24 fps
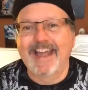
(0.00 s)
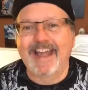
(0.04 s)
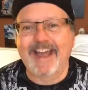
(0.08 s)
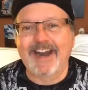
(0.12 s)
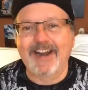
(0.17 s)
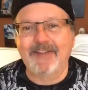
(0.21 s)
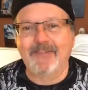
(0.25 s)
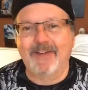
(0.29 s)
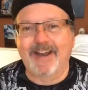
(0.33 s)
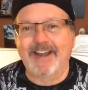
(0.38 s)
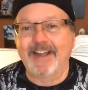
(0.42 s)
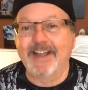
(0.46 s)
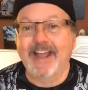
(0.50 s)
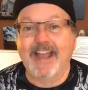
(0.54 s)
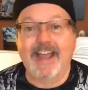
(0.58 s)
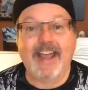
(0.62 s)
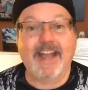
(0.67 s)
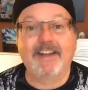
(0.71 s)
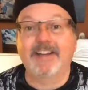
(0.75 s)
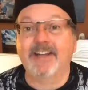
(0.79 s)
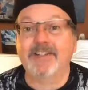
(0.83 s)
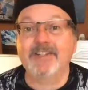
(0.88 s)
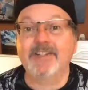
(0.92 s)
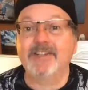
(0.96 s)
Anyway,
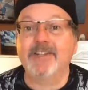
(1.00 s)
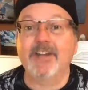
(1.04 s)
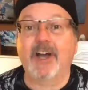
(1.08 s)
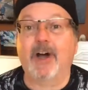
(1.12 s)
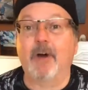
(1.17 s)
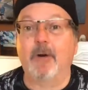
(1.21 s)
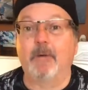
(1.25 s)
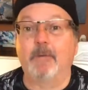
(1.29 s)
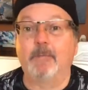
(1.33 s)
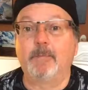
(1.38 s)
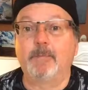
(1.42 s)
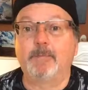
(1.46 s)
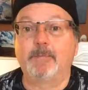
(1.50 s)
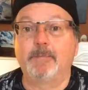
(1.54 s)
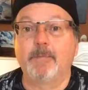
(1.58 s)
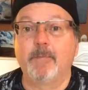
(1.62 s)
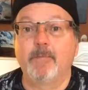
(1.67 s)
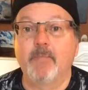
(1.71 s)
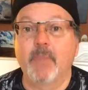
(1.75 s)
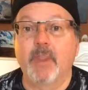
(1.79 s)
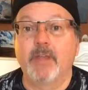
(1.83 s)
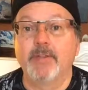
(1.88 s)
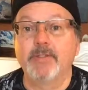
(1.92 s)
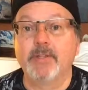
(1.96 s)
it doesn't know.
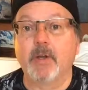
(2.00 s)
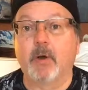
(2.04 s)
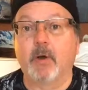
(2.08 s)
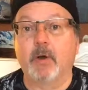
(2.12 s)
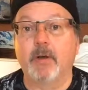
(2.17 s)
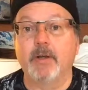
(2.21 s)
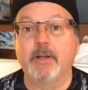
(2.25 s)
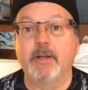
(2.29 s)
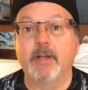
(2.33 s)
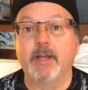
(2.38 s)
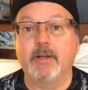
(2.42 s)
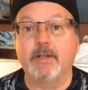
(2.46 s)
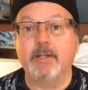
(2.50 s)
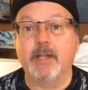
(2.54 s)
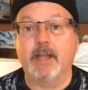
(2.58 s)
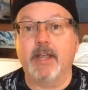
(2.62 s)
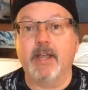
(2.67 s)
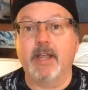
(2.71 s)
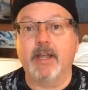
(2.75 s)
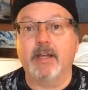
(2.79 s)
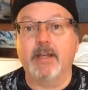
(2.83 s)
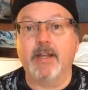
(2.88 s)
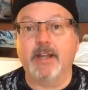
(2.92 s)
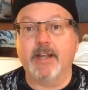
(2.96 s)
So
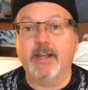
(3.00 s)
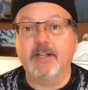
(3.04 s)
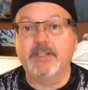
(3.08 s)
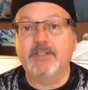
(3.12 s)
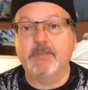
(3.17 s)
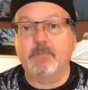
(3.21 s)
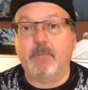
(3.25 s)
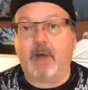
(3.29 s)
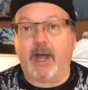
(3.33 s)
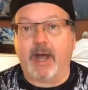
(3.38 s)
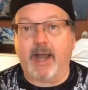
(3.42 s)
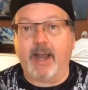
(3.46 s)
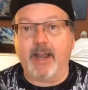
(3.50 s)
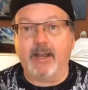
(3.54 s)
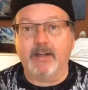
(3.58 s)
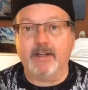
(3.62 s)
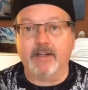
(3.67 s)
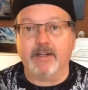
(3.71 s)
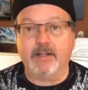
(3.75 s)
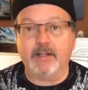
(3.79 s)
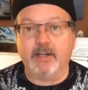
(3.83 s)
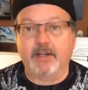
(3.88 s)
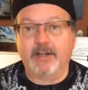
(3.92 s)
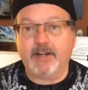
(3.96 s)
in its
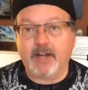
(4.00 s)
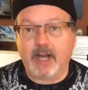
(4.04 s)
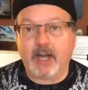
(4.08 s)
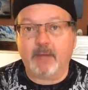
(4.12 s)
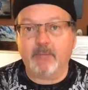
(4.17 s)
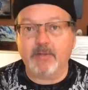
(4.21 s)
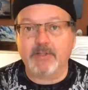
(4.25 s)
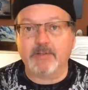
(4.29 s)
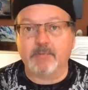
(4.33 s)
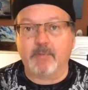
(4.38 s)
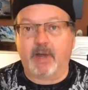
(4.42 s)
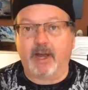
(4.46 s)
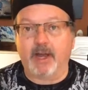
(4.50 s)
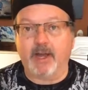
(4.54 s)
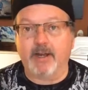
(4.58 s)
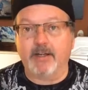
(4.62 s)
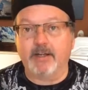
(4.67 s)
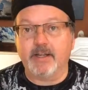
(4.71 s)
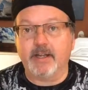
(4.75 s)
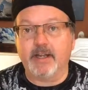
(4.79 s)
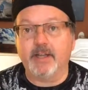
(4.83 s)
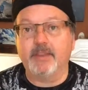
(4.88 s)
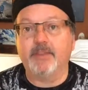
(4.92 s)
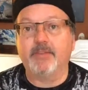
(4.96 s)
mind, in your camera's
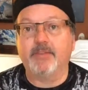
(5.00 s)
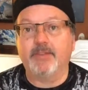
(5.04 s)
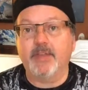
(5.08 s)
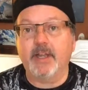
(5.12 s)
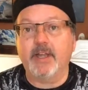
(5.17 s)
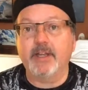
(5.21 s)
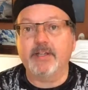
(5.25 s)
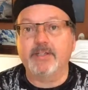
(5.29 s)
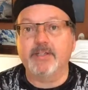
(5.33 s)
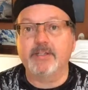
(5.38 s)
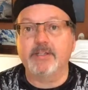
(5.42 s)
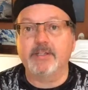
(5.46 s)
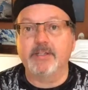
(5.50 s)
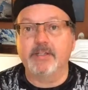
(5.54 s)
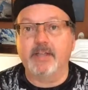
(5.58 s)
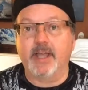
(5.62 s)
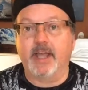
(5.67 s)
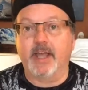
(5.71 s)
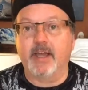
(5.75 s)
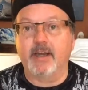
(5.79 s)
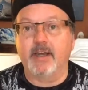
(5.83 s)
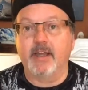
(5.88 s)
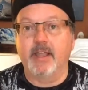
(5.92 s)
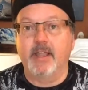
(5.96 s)
mind, it thinks
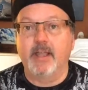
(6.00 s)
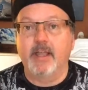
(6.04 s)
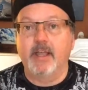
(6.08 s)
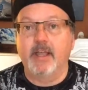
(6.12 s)
that